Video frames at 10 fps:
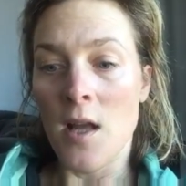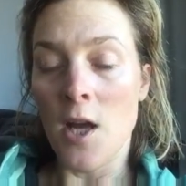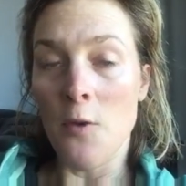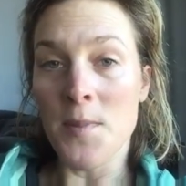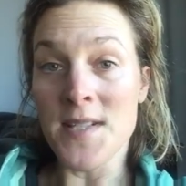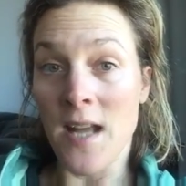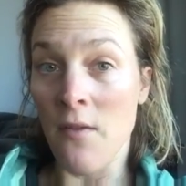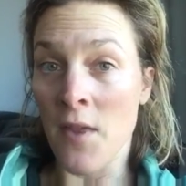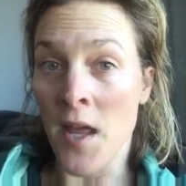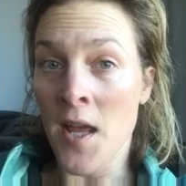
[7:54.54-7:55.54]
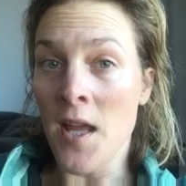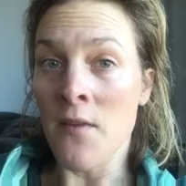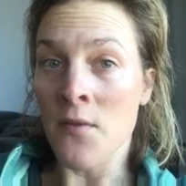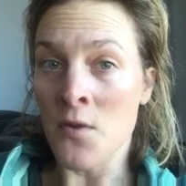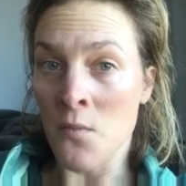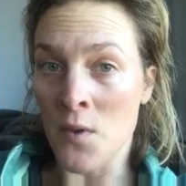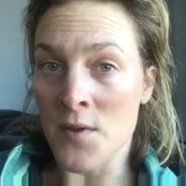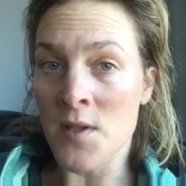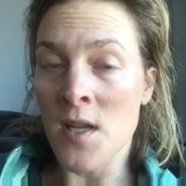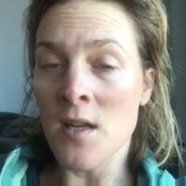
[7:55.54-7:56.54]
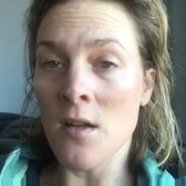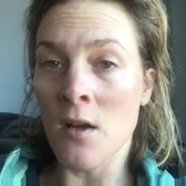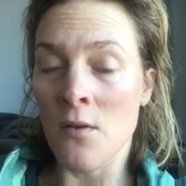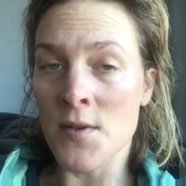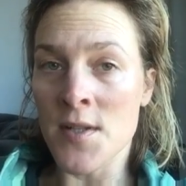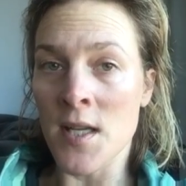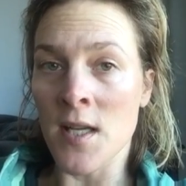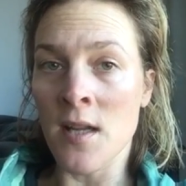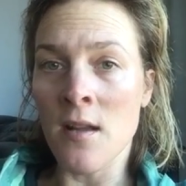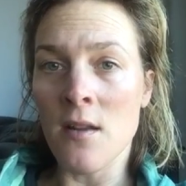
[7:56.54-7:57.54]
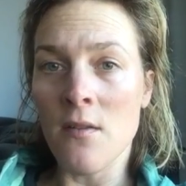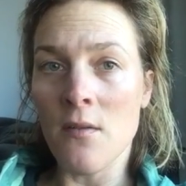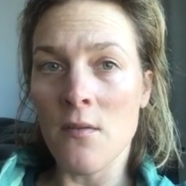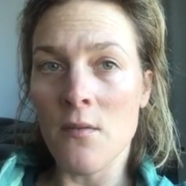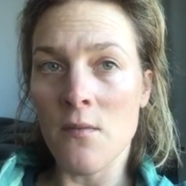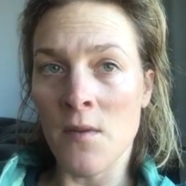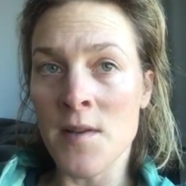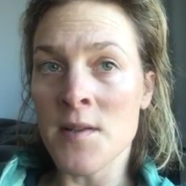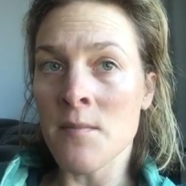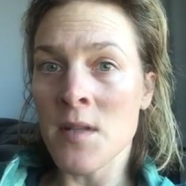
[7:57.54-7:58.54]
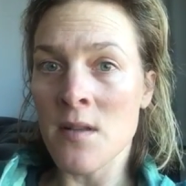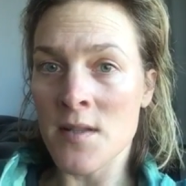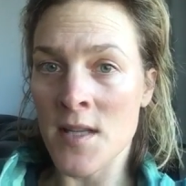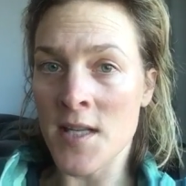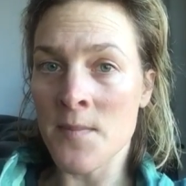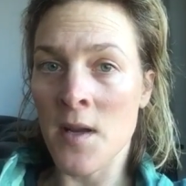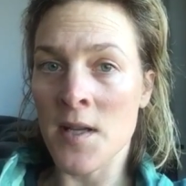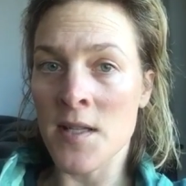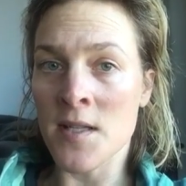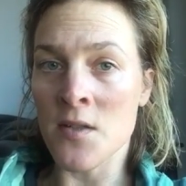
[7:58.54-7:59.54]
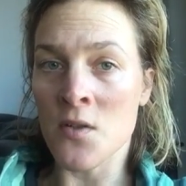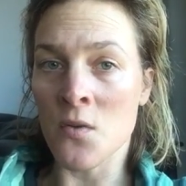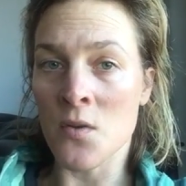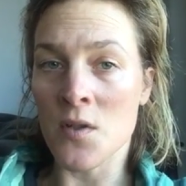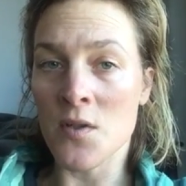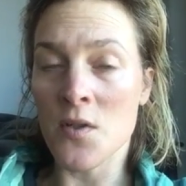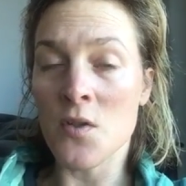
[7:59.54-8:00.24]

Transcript: Help is out there if you want it. Go and seek it. Find somebody that's an expert in eating disorders